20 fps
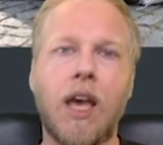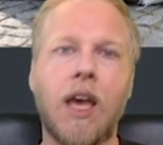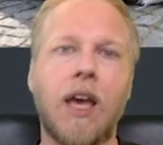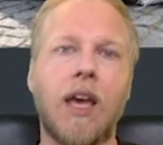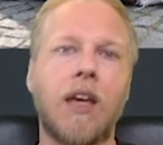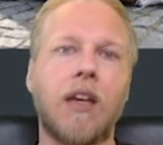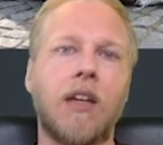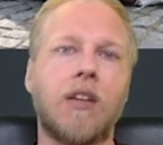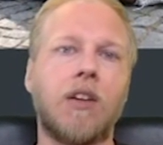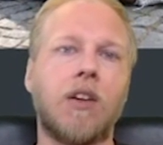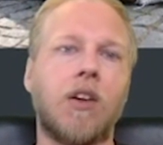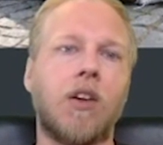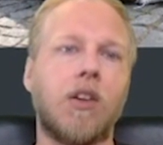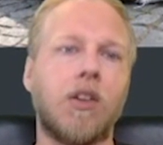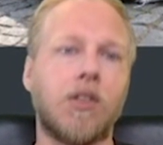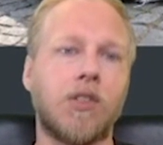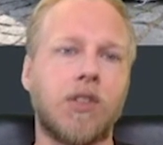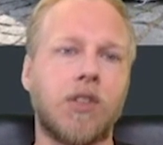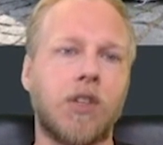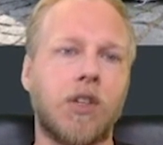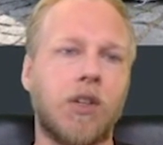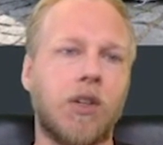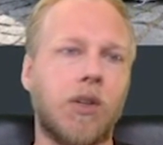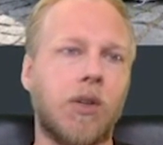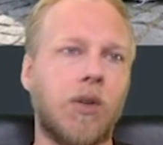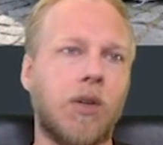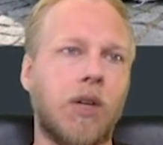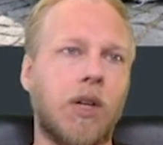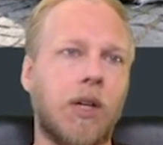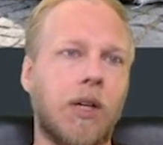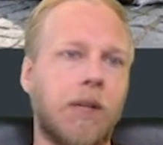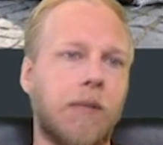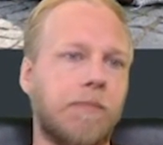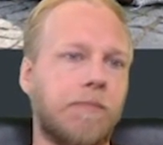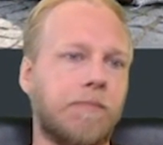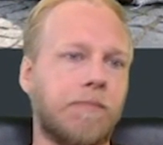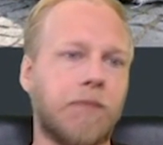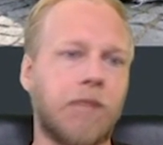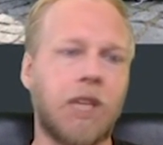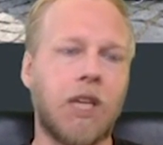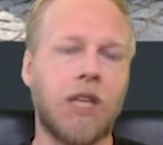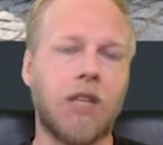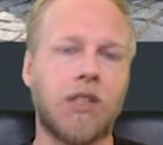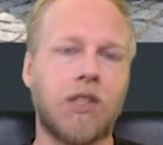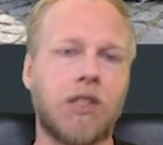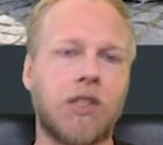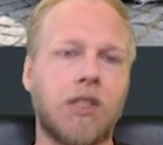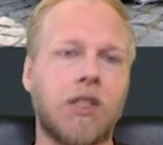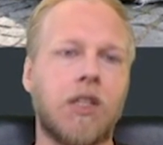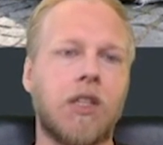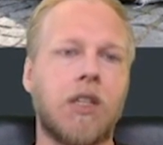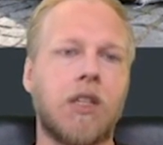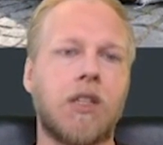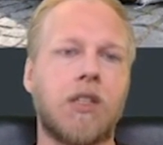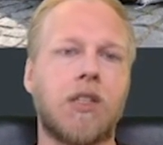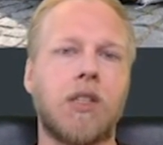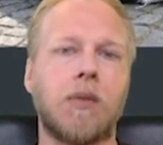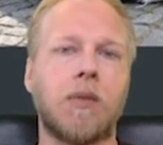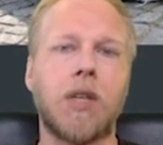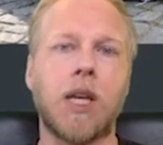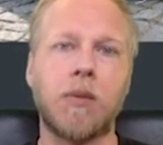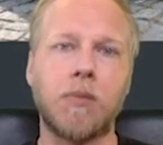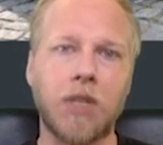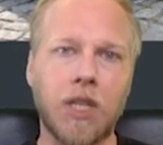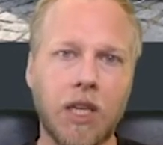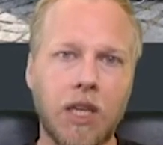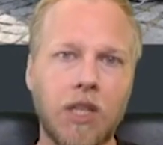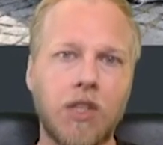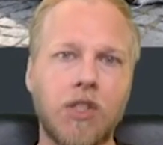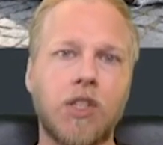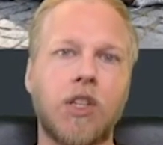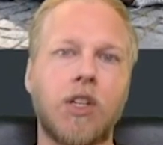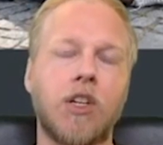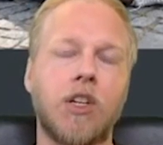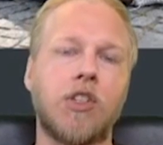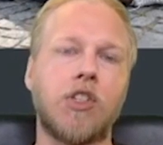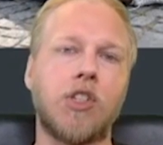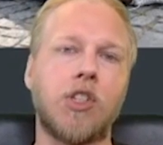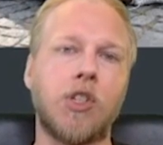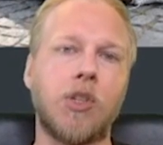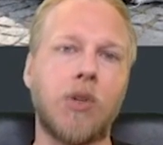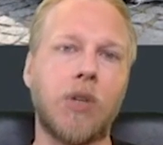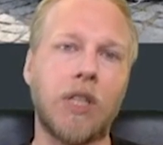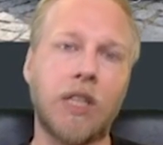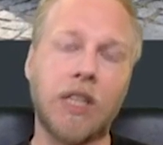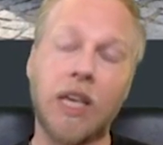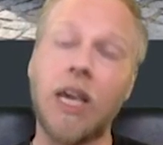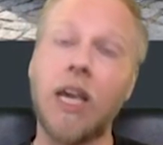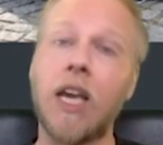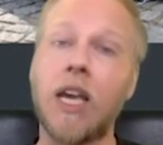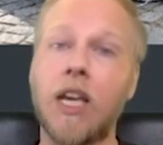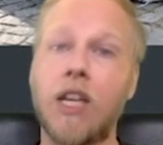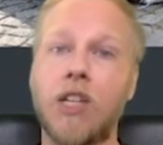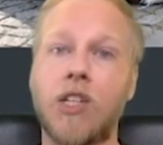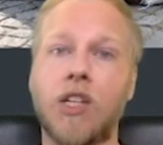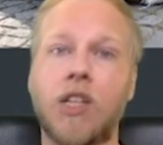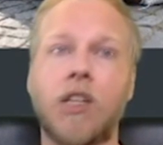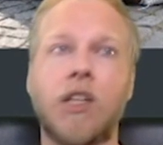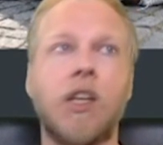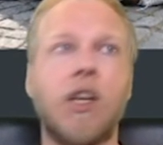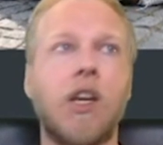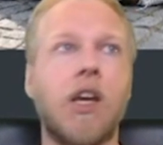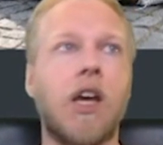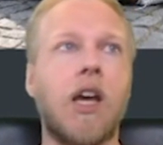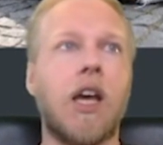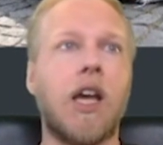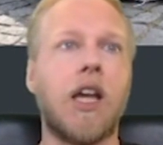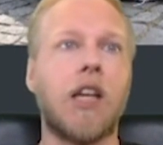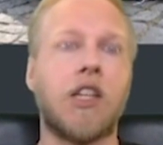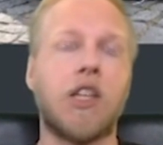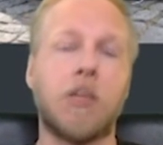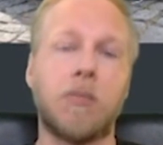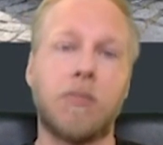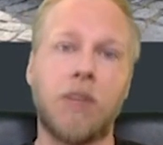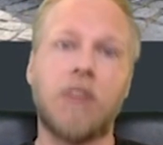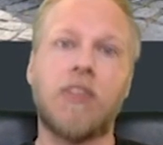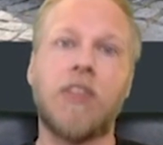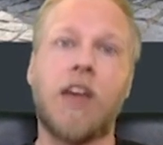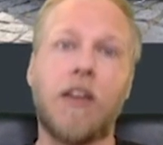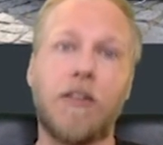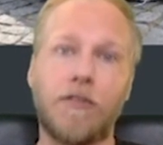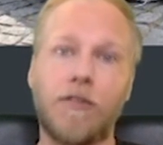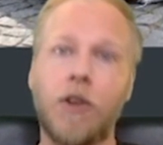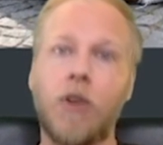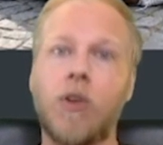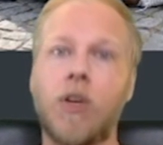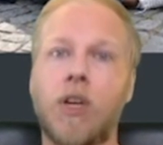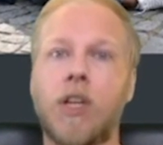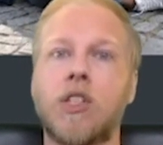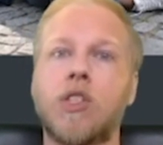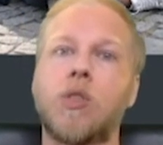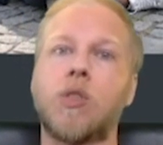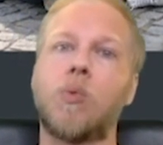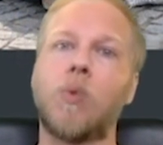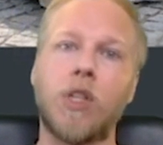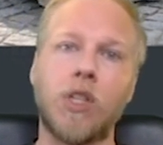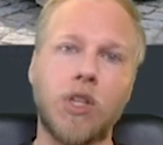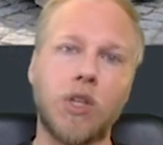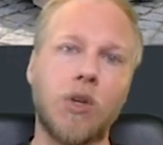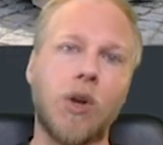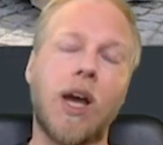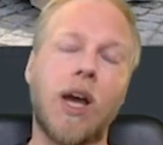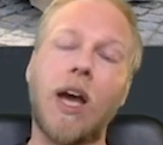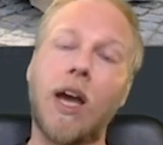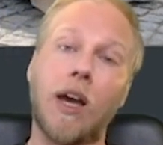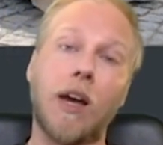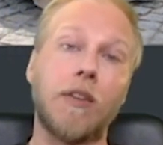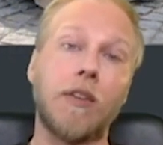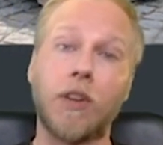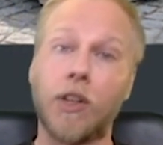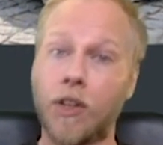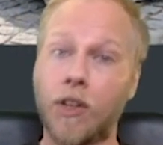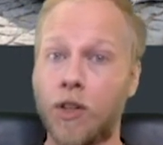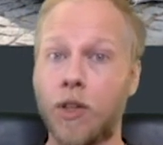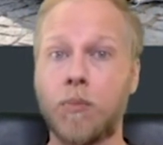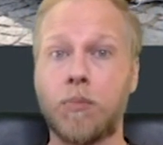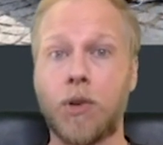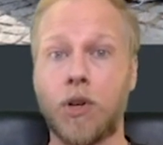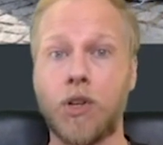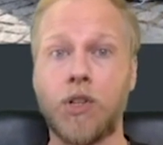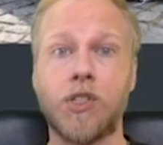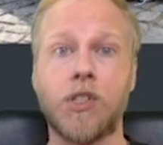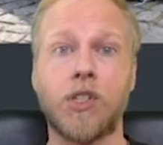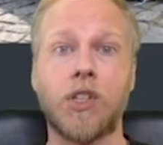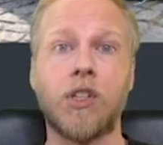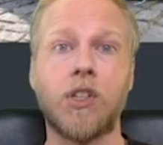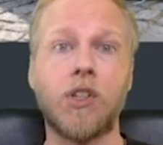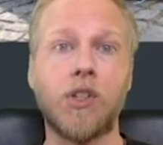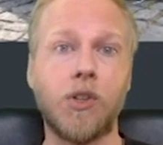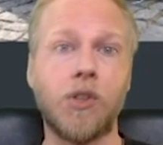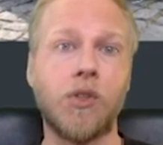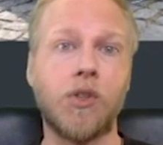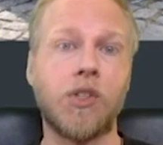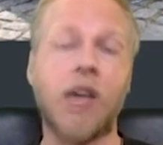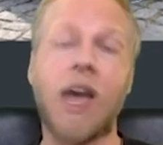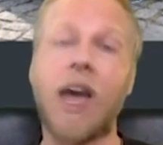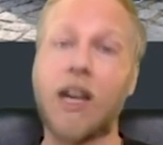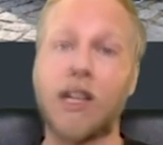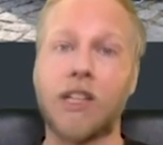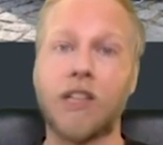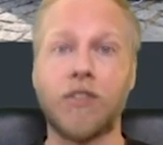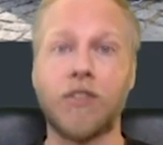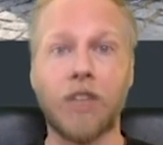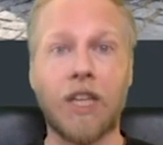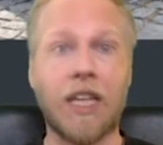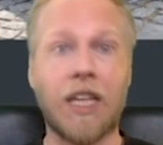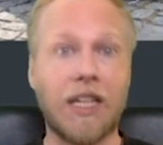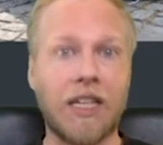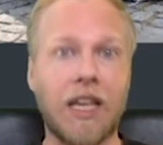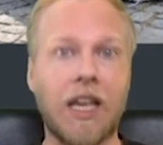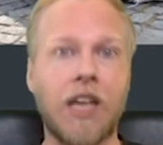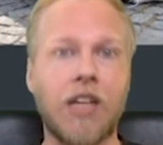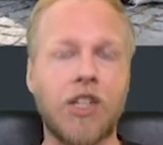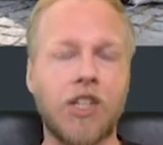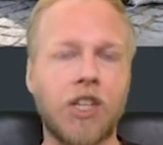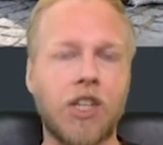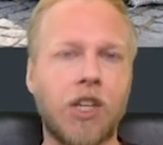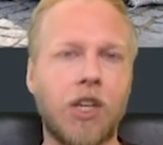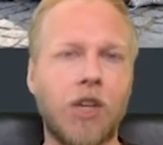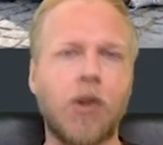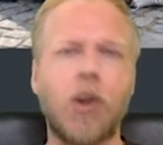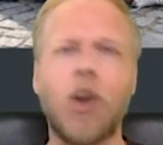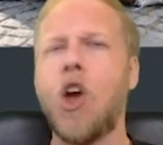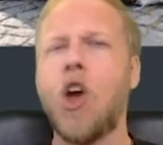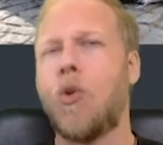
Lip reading: and also it's sometimes easier to engage and commit that focus when you have another person who's actively engaging you,